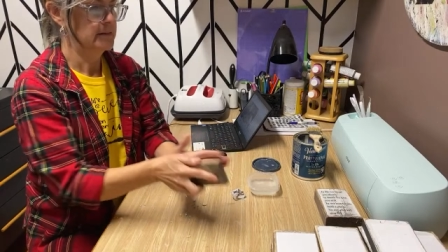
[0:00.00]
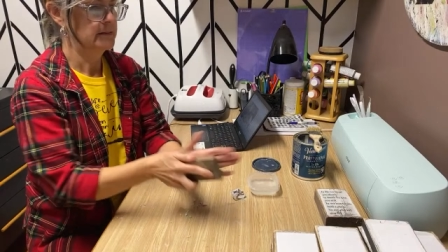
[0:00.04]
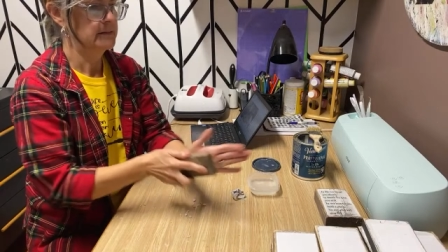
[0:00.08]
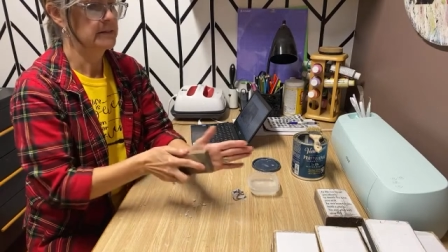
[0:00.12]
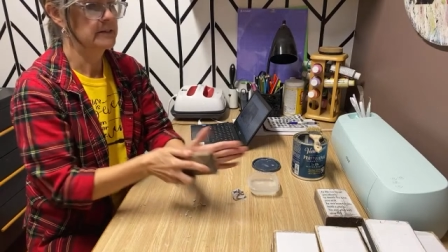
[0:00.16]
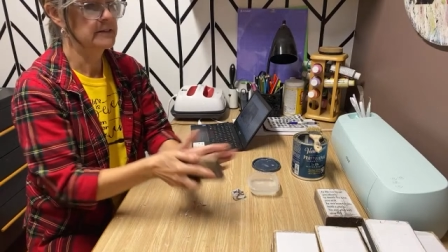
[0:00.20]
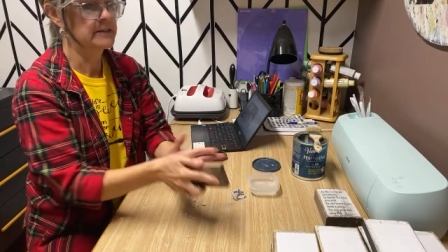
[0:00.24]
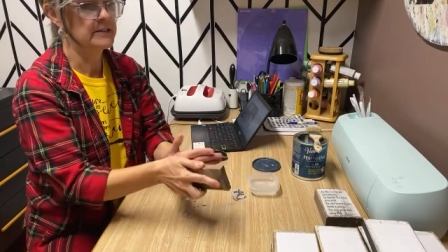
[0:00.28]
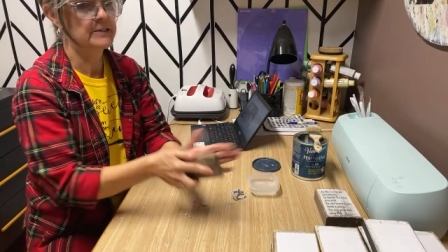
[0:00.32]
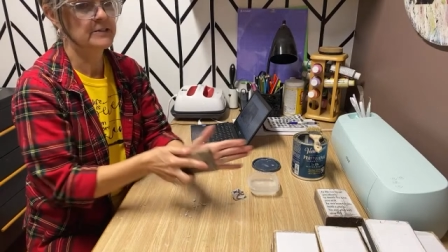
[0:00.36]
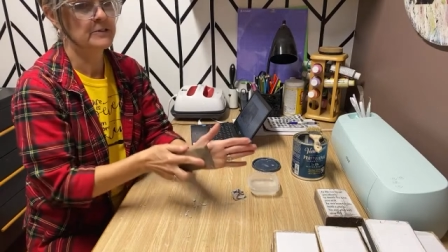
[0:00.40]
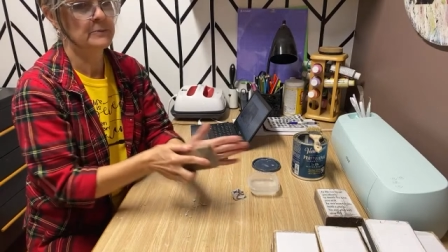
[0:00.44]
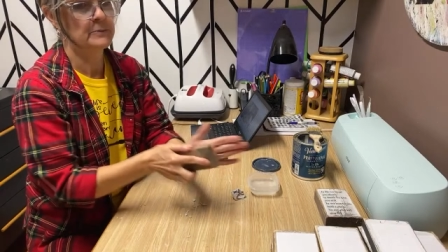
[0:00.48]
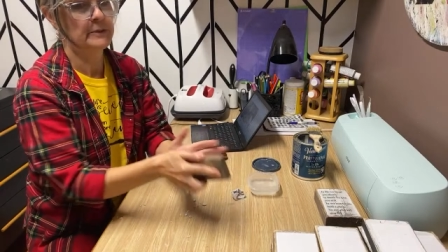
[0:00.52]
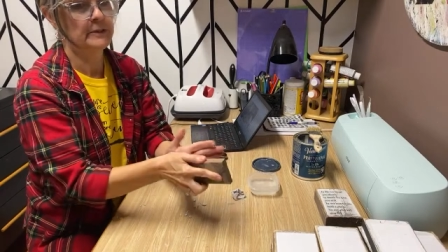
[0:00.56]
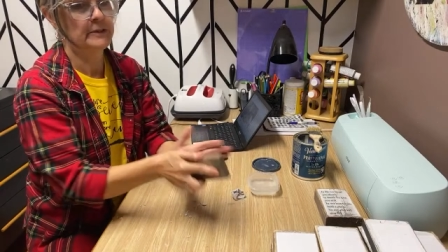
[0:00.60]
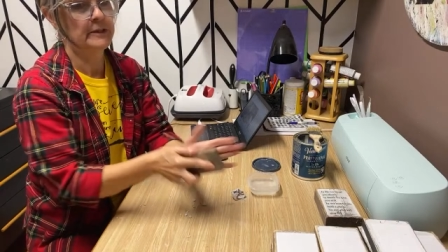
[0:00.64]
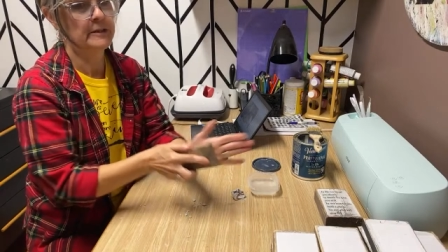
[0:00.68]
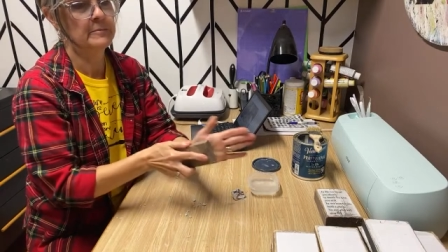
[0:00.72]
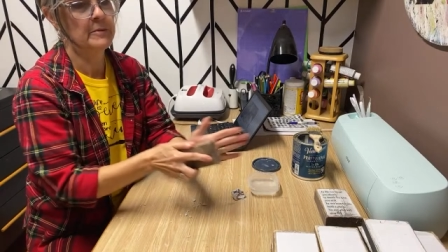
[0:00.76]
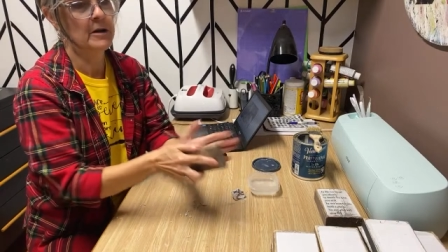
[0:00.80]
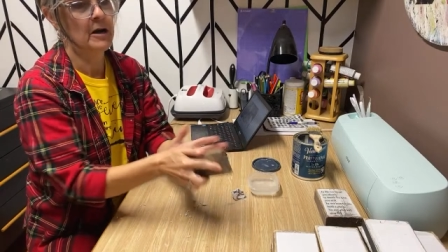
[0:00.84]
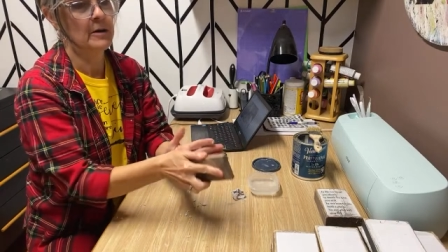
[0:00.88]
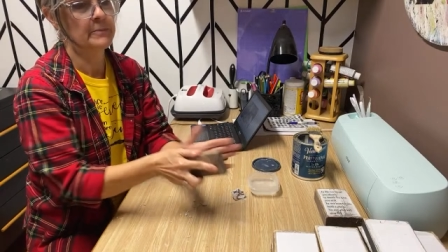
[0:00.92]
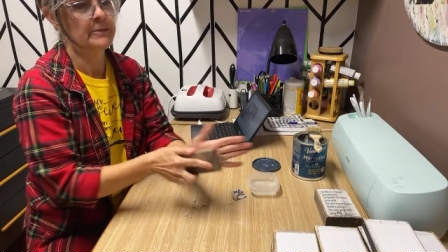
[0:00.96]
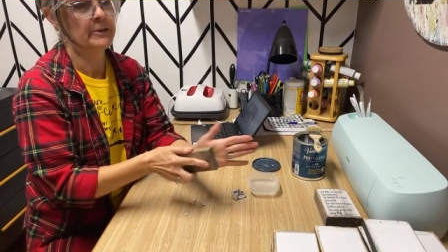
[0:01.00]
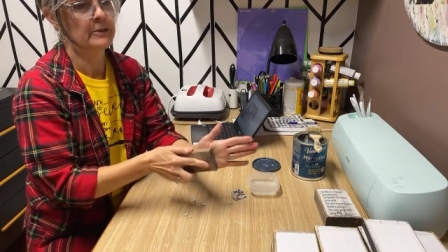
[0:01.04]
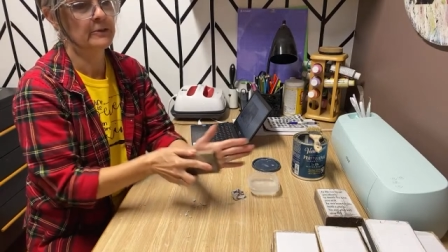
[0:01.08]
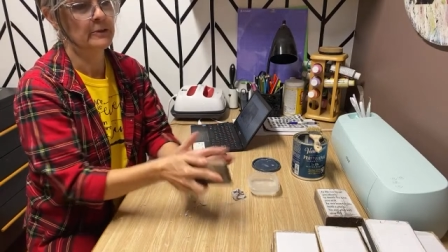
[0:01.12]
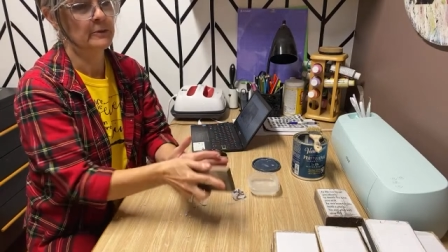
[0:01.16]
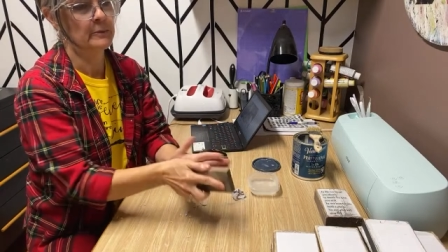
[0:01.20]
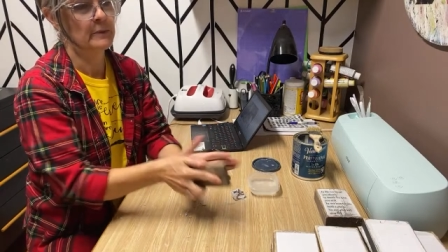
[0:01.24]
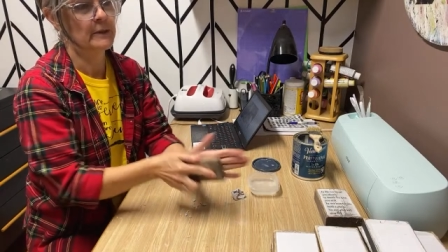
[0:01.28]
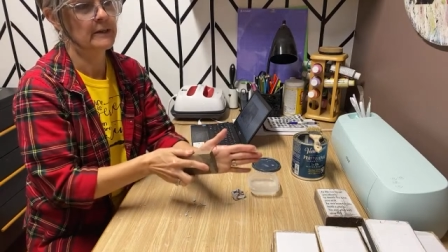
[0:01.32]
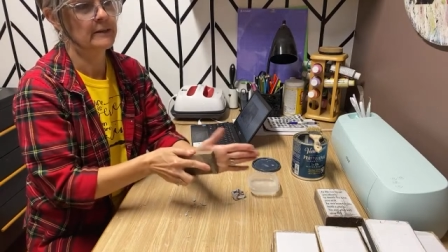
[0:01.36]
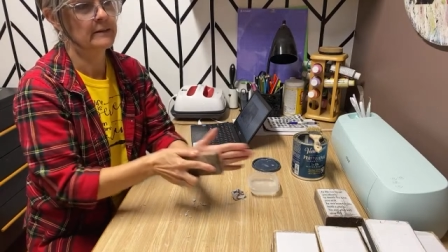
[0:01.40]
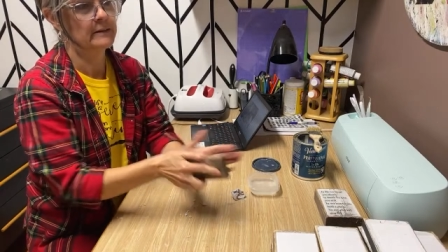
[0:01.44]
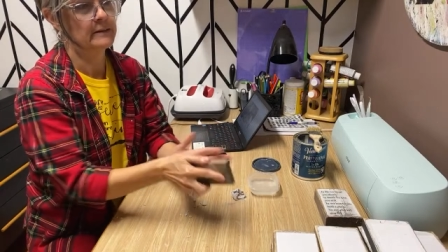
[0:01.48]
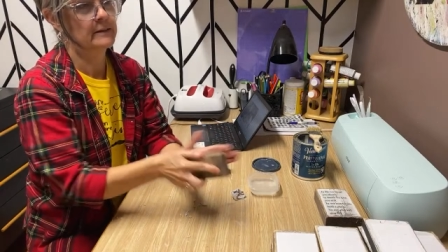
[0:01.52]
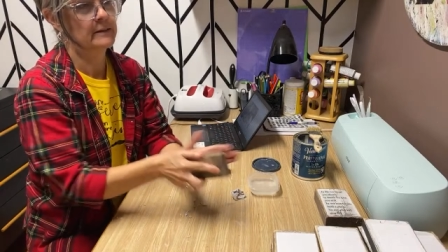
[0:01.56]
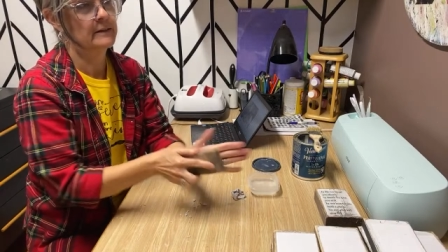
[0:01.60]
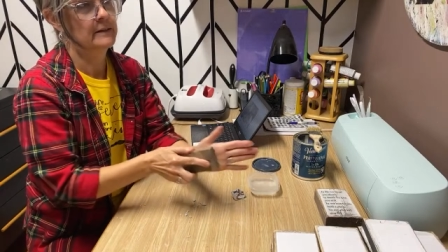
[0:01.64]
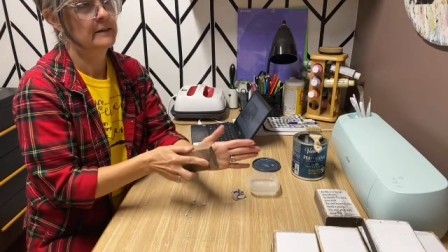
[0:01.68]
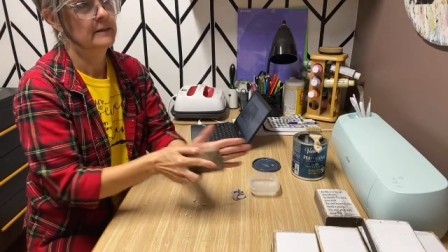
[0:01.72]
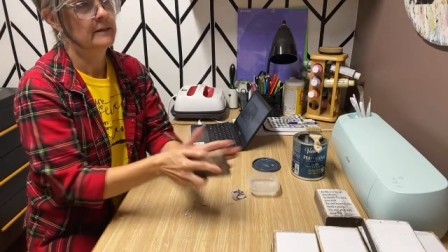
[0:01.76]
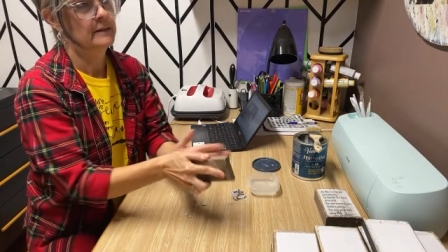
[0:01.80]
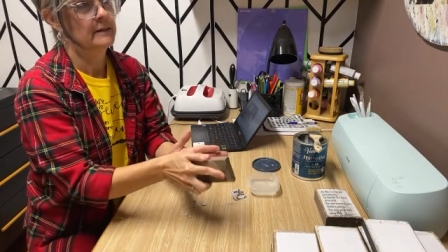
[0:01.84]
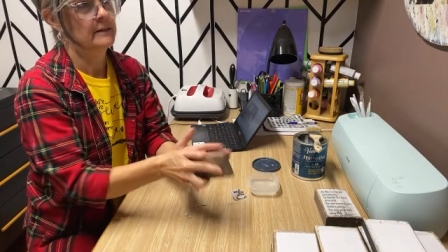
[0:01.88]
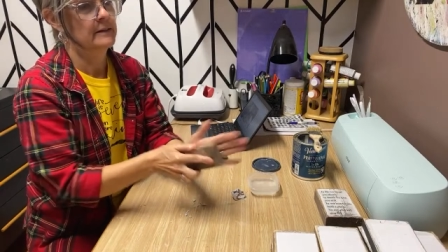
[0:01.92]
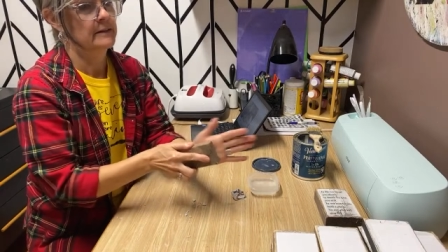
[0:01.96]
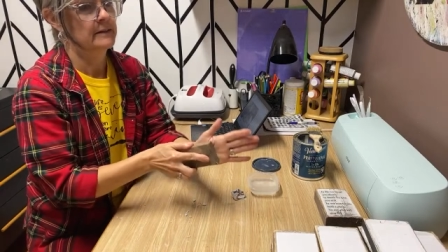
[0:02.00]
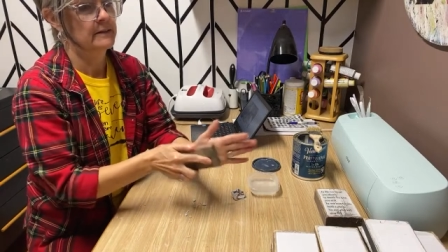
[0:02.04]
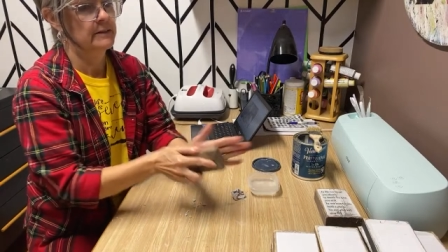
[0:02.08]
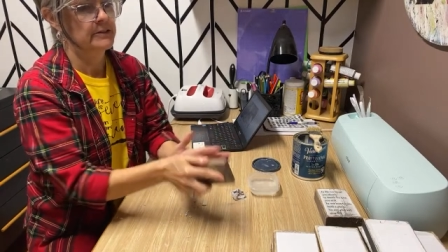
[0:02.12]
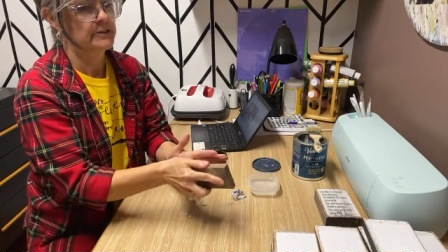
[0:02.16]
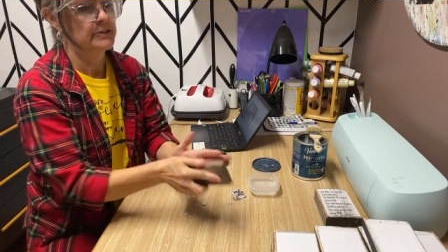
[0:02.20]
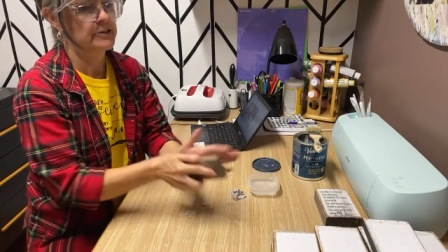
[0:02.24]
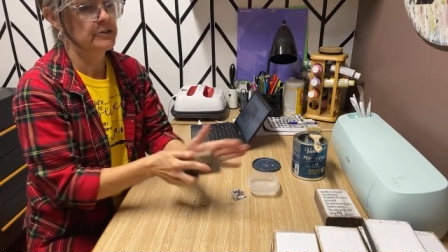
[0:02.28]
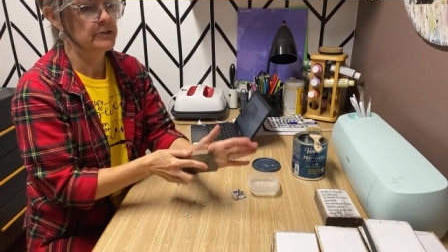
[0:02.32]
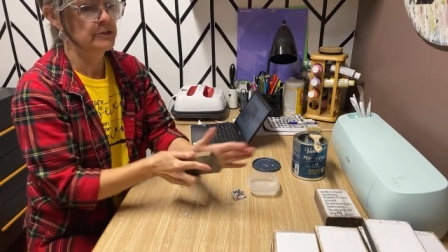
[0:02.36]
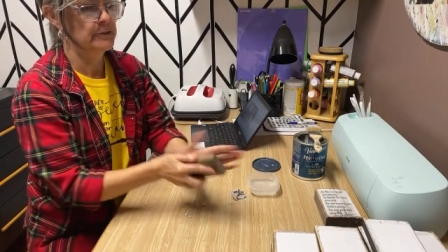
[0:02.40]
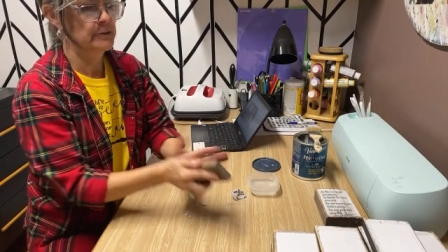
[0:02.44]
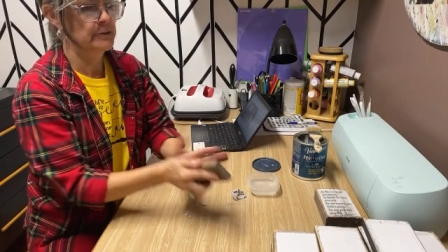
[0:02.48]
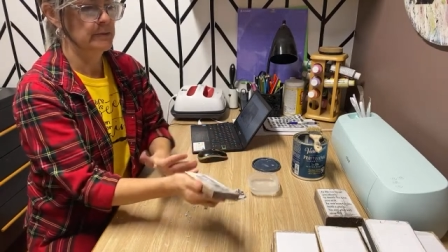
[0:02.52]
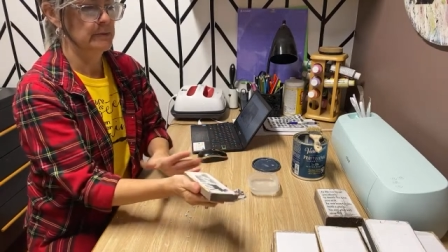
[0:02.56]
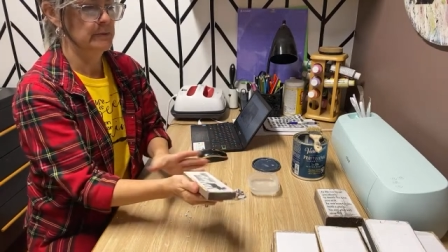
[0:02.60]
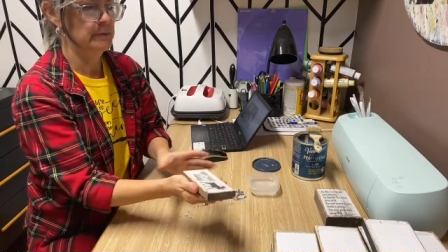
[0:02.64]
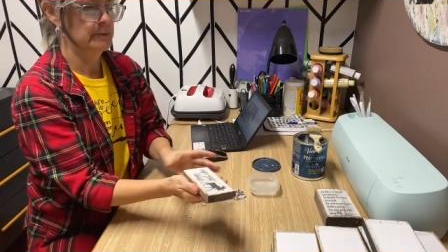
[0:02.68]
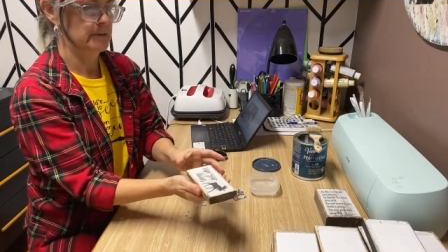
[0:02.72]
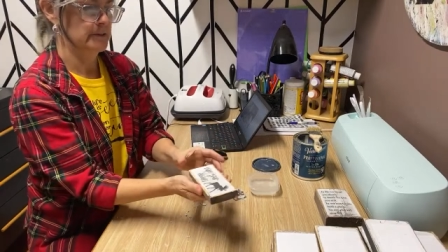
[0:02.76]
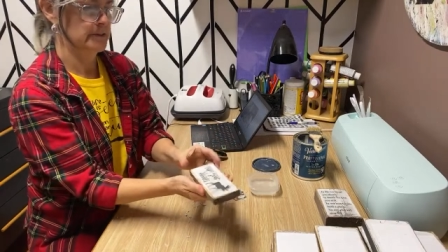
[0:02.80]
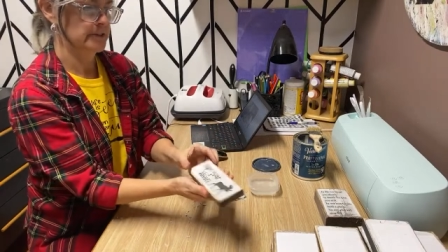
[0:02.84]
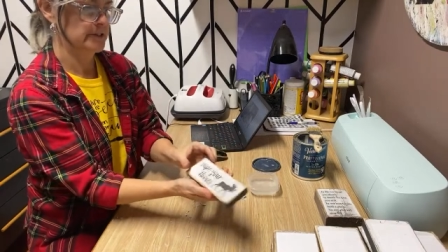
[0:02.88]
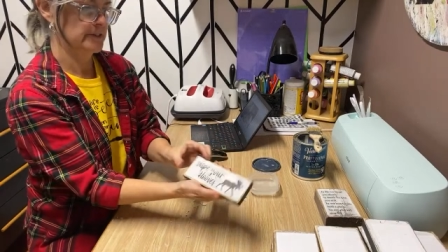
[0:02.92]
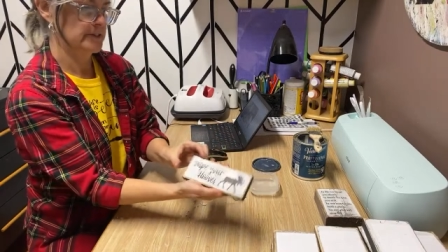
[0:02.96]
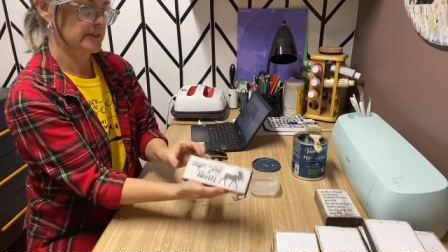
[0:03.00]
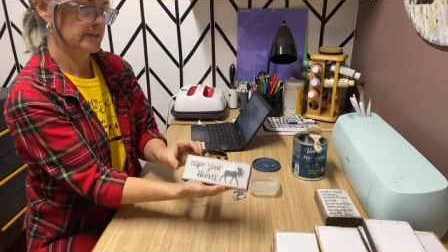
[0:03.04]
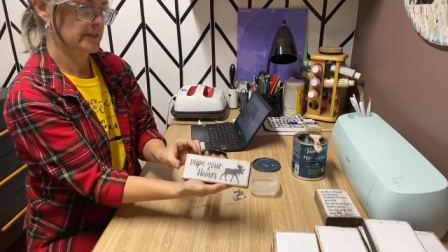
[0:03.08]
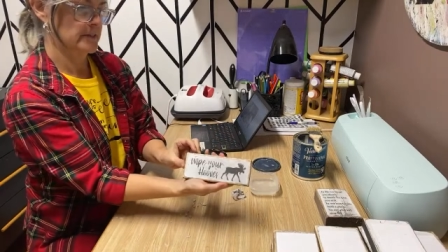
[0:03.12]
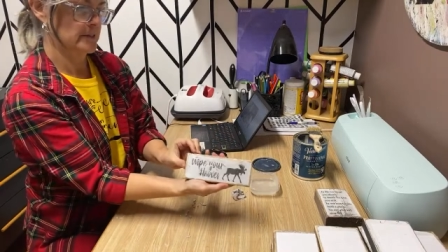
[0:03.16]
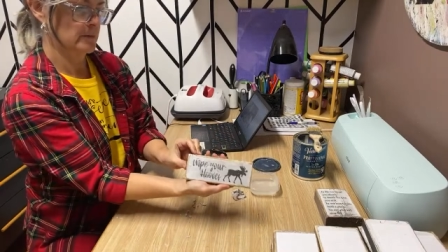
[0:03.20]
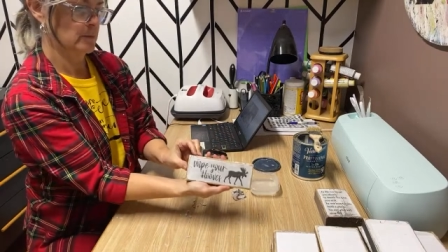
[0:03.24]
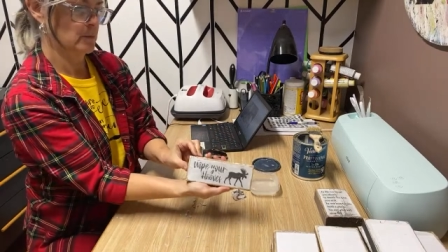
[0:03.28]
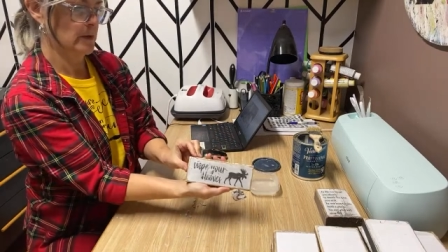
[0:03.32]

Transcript: This is a really popular one. Two, just the